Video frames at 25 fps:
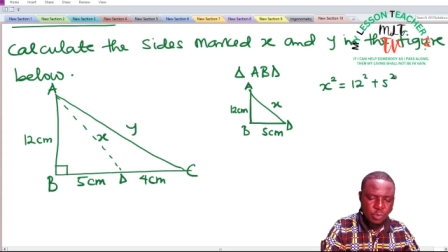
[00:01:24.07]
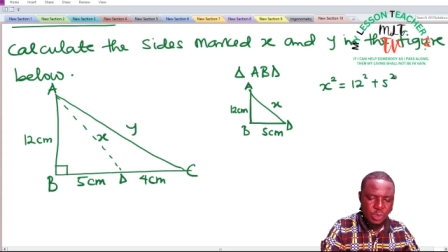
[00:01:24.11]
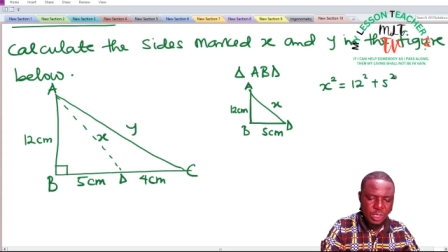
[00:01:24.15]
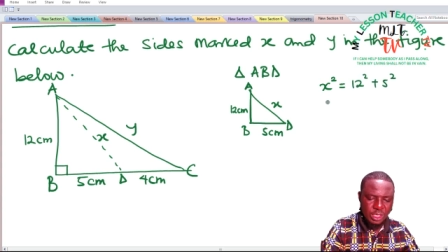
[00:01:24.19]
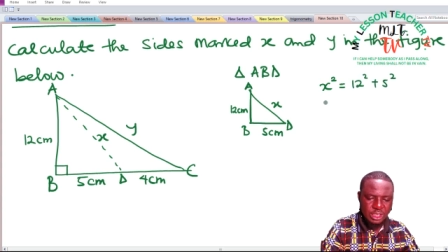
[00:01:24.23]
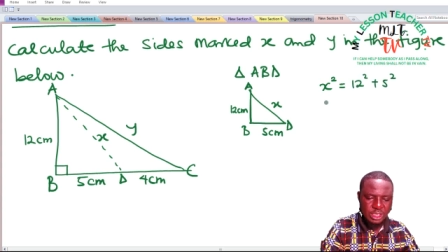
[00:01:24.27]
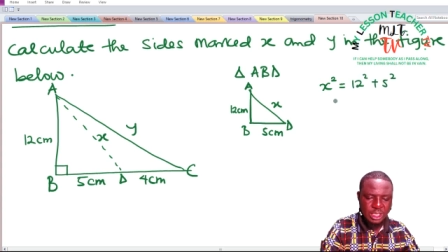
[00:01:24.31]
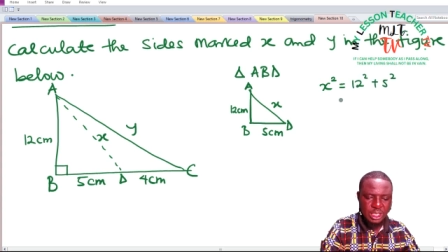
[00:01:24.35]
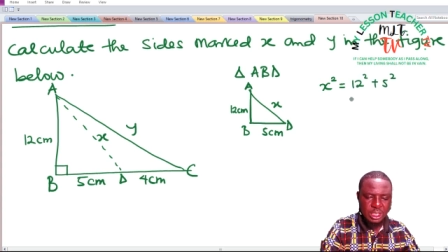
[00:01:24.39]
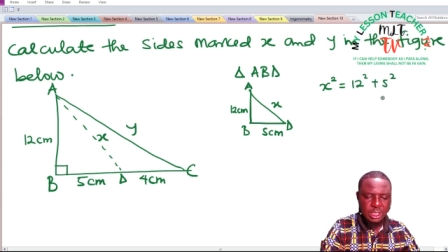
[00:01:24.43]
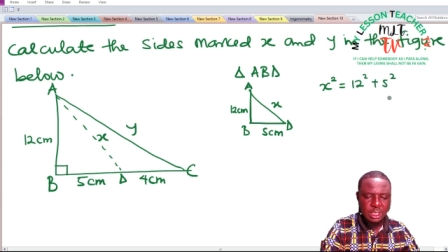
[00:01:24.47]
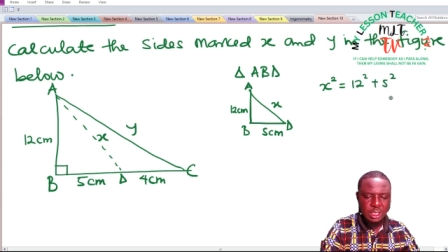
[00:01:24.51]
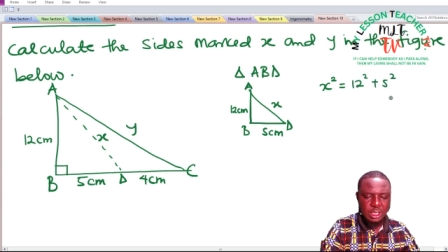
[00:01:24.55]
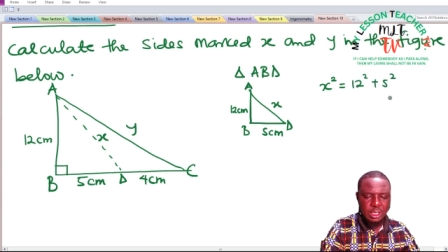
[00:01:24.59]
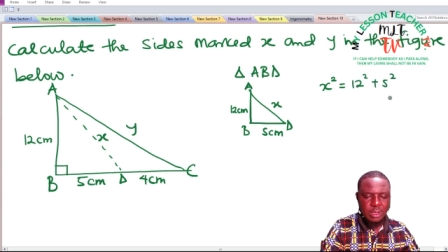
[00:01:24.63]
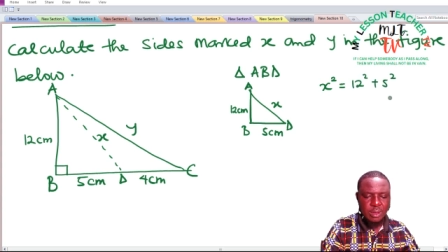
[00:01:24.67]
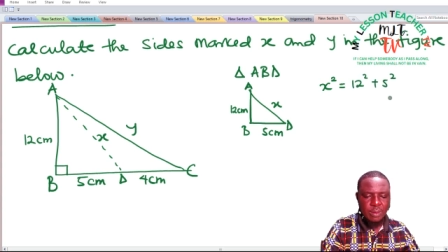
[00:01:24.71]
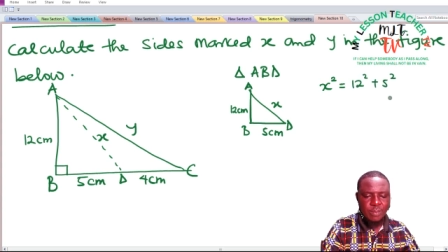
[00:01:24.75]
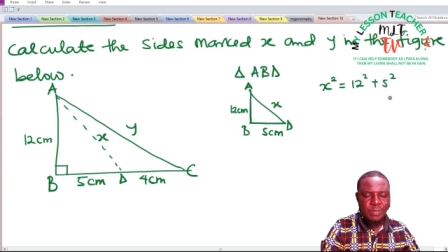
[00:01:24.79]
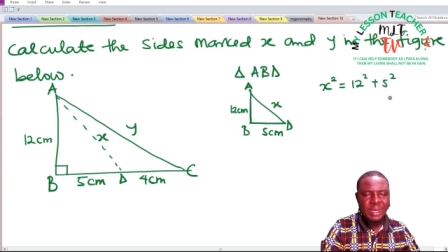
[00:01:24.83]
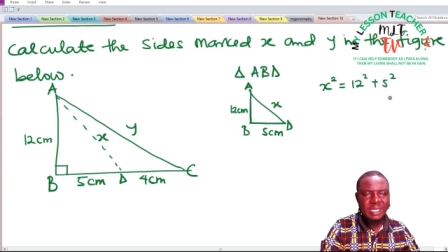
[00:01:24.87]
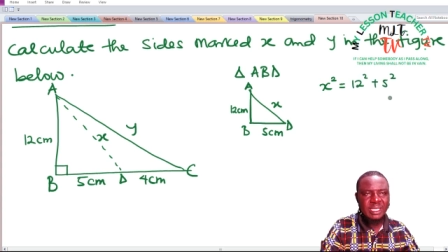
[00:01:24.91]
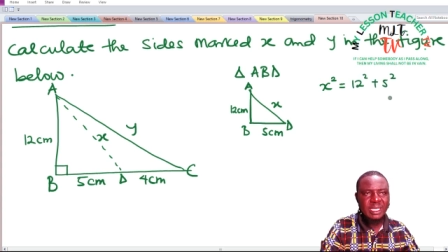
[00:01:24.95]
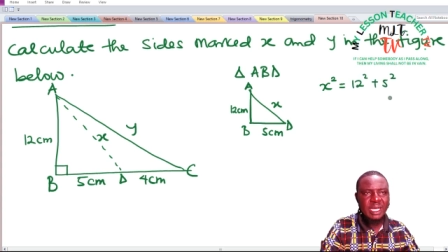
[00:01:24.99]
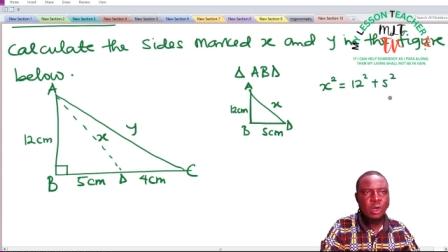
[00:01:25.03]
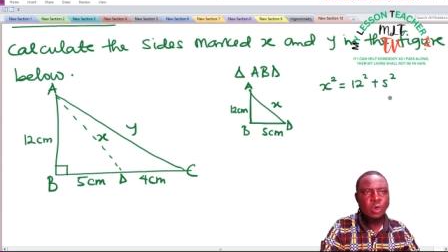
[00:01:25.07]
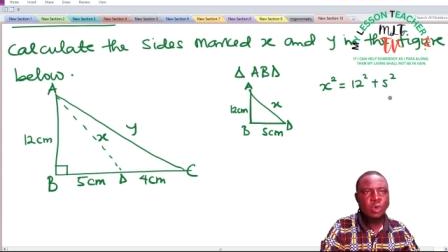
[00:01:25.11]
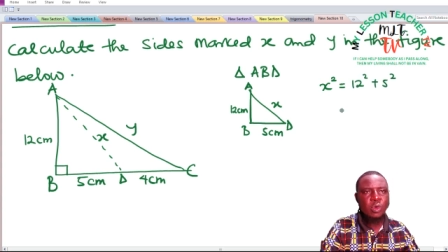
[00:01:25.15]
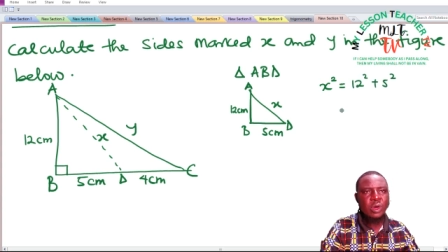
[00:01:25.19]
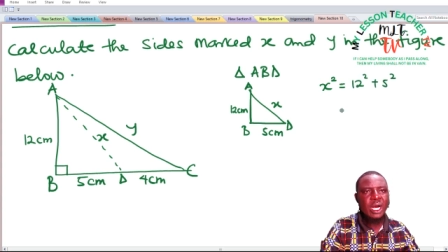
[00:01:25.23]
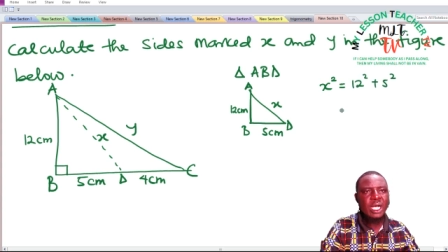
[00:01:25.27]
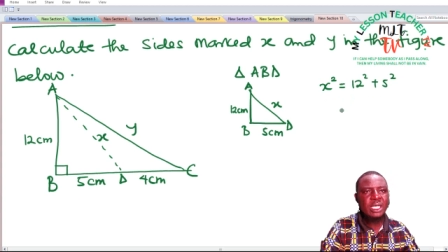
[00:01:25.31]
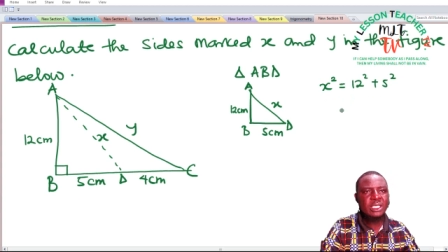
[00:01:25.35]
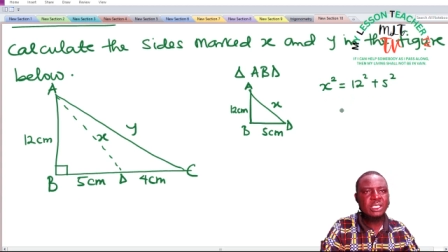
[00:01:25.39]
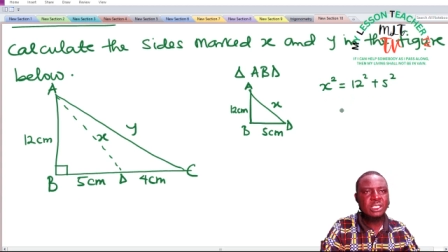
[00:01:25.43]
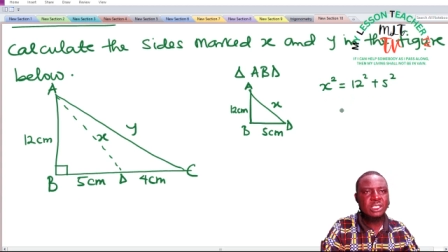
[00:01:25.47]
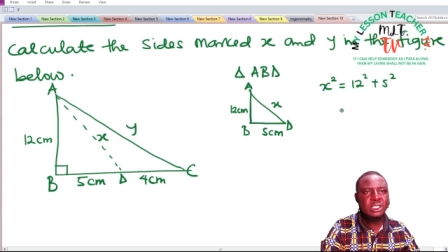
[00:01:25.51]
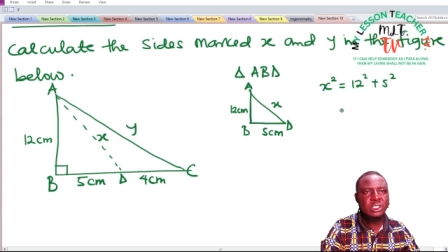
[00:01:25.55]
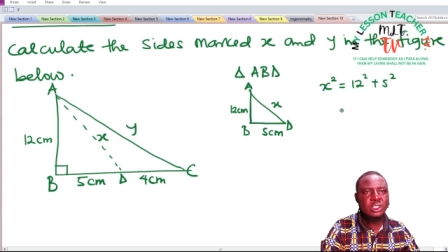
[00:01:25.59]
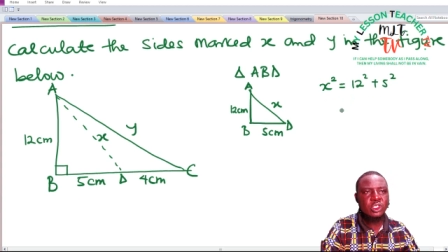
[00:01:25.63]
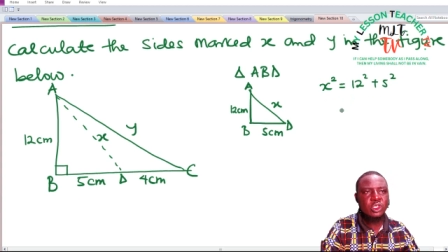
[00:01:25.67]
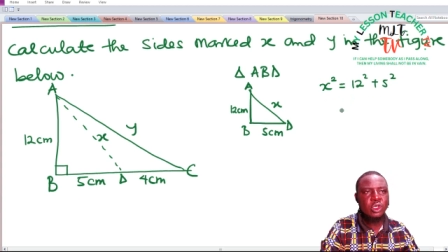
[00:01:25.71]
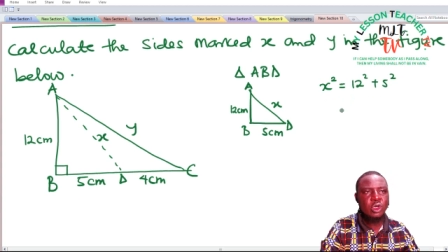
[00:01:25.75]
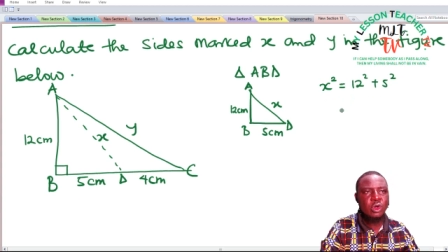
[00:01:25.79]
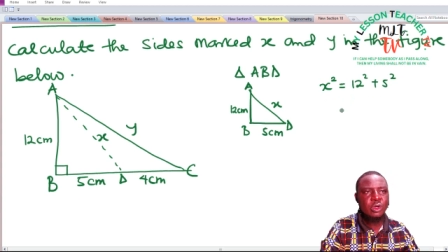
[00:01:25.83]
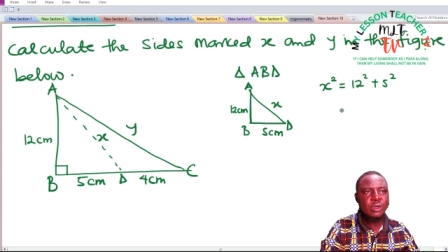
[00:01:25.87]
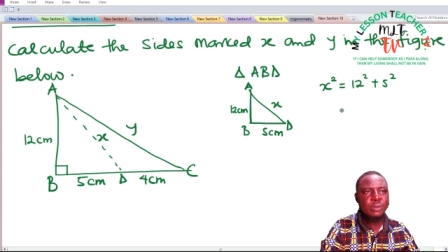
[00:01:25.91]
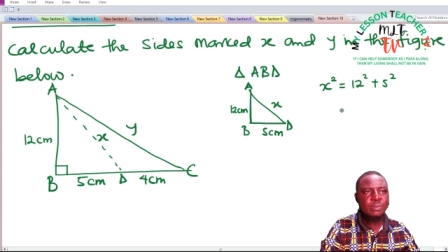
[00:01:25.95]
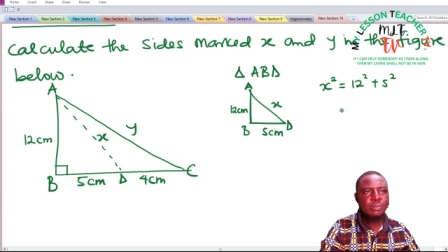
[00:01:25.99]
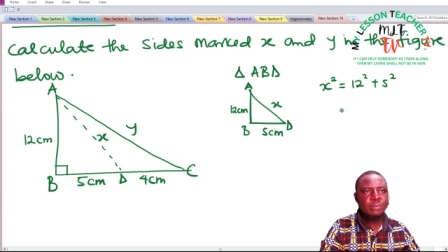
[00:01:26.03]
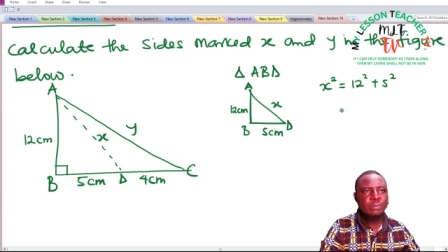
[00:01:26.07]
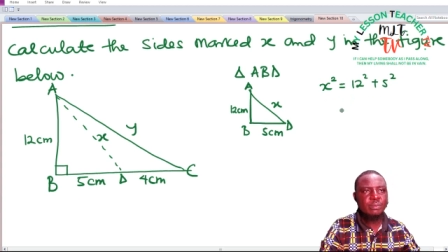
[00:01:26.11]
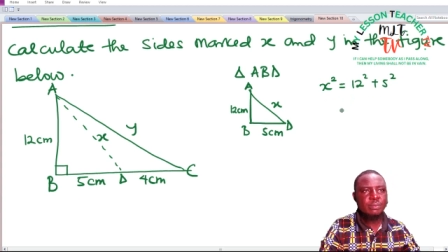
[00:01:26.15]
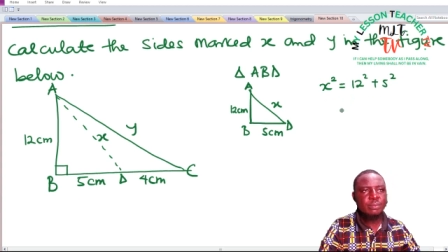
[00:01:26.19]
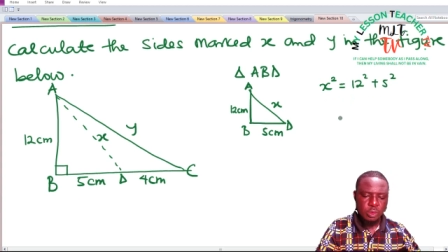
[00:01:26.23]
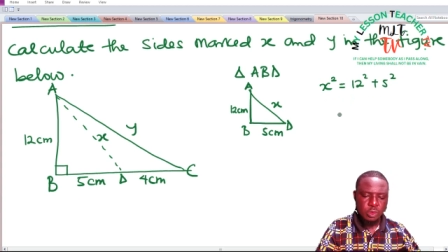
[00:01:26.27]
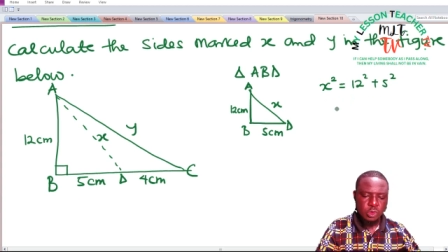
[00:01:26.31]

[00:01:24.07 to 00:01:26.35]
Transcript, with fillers: Reason, Pythagoras theorem.